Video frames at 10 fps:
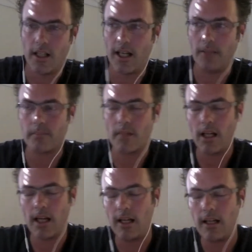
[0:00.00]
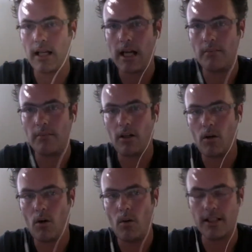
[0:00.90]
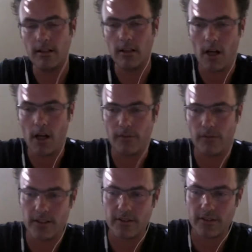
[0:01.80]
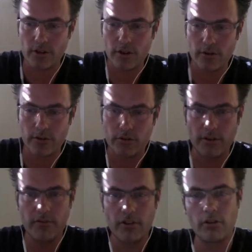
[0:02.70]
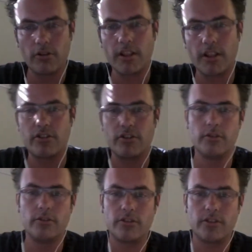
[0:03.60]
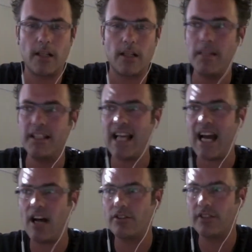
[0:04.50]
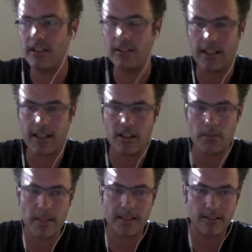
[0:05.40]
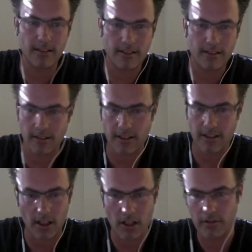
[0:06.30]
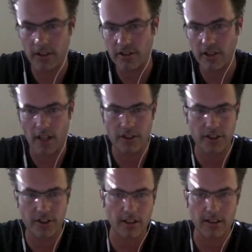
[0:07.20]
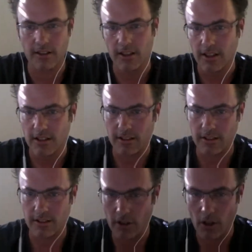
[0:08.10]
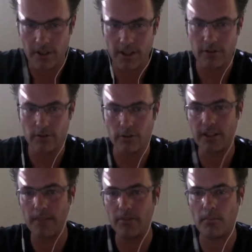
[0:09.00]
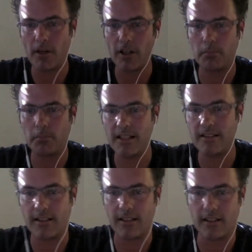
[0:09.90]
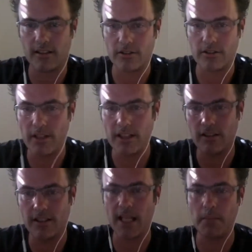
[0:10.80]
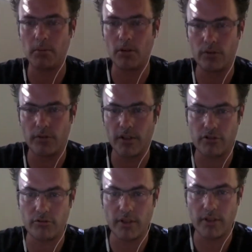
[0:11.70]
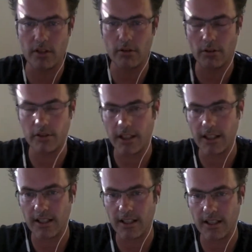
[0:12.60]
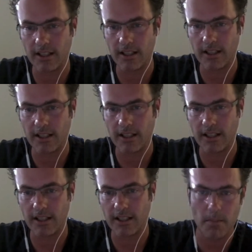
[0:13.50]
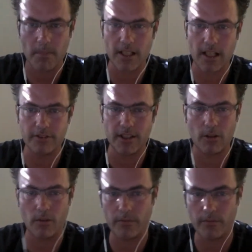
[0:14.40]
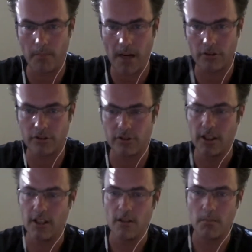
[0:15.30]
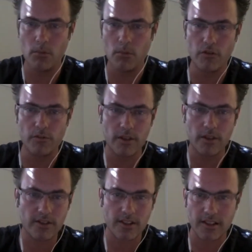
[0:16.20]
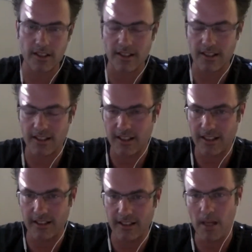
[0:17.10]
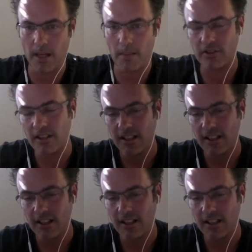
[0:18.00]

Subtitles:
Yeah, I'm always in love with also the screen recordings tools. There are many out there like Inspectlect, Lucky Orange, Hotjar. So many tools came to the marketplace that are so easily capable of doing screen recording, getting heat maps out there of mouse movements, click maps,